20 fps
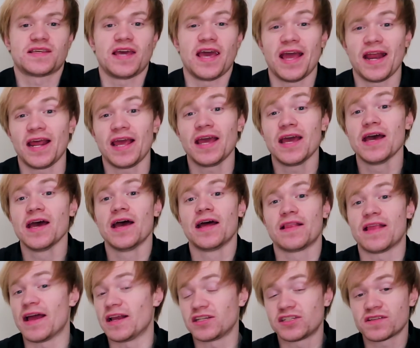skinny,
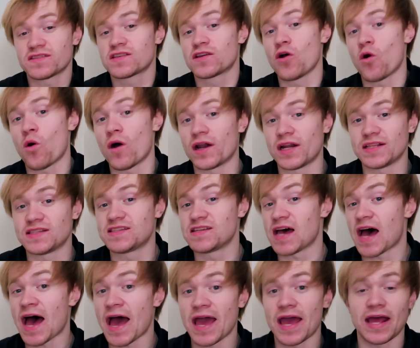then just go on a
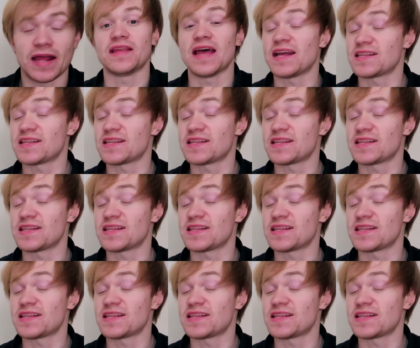diet.